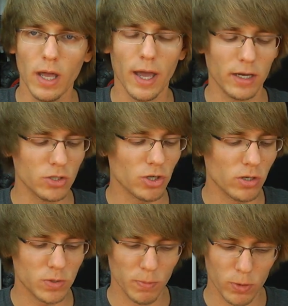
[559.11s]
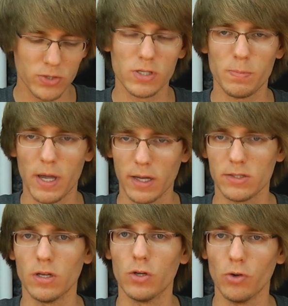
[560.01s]
I can charge most of these packs
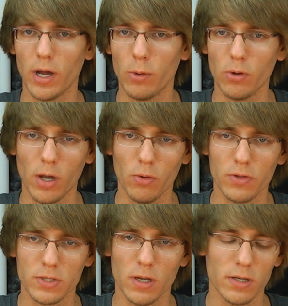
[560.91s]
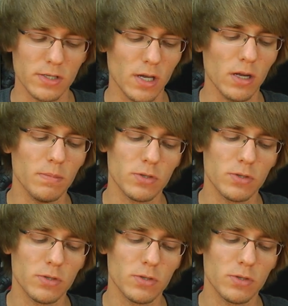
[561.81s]
in under an hour now with this kind of setup.